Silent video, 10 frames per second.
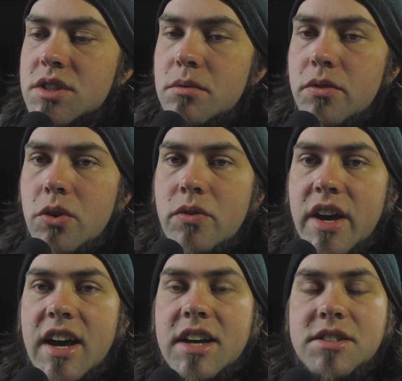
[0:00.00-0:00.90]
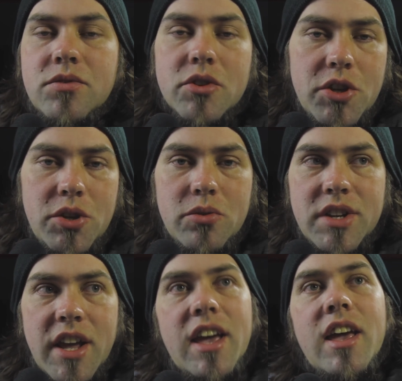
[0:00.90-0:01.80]
some of you have asked for a
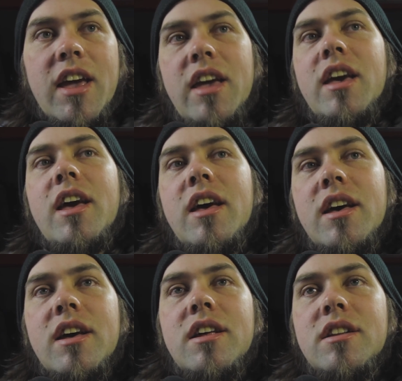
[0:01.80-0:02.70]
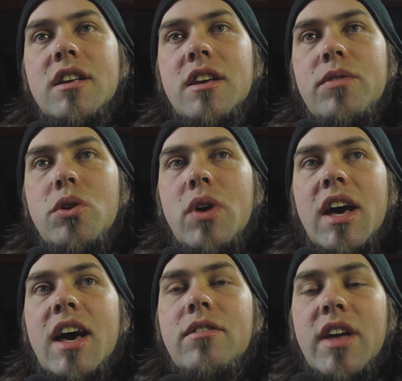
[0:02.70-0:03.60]
Q&A, and if you
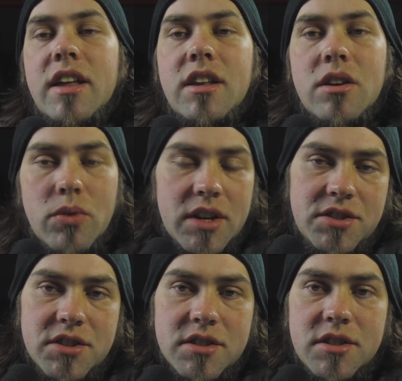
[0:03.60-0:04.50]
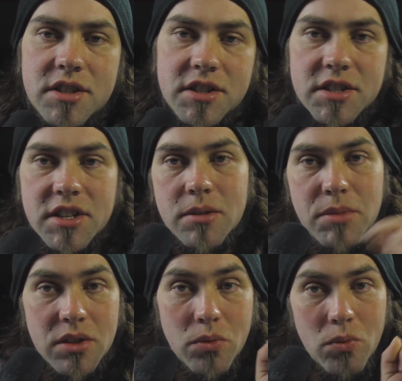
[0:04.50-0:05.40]
have any questions, this is going to
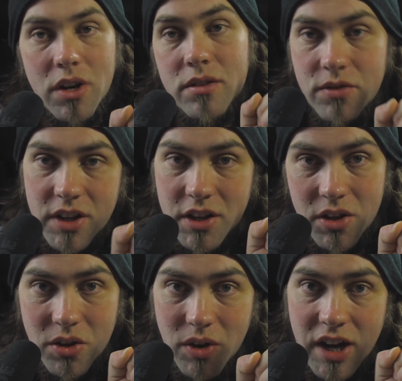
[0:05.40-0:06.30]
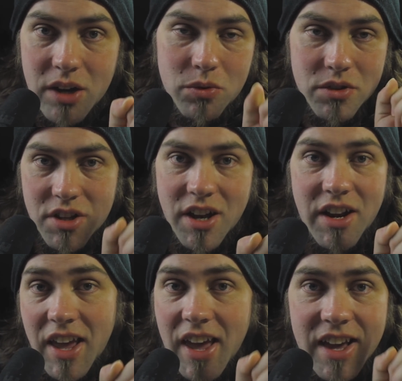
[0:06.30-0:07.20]
be the one video I will
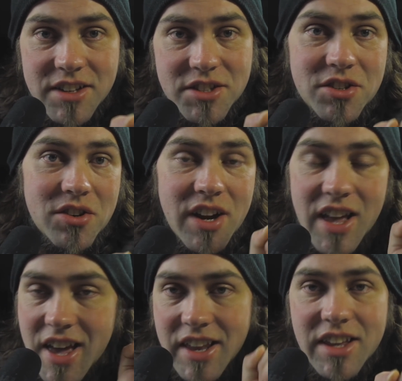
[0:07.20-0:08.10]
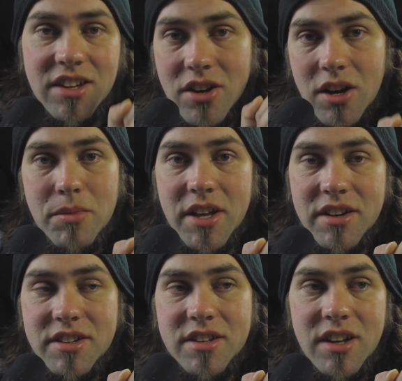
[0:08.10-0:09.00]
not answer any
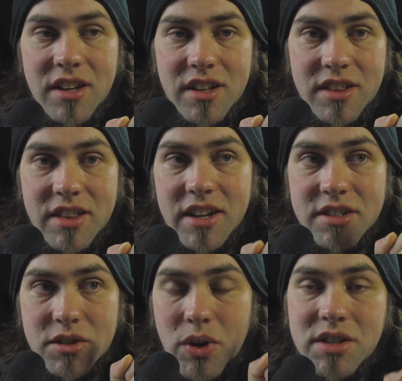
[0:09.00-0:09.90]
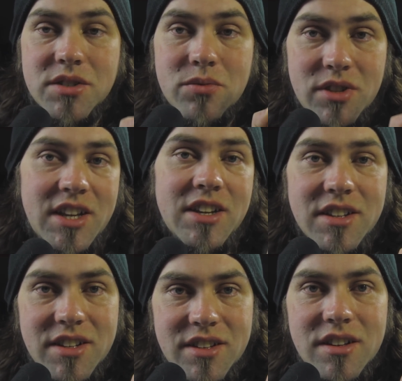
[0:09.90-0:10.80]
comment that is question related.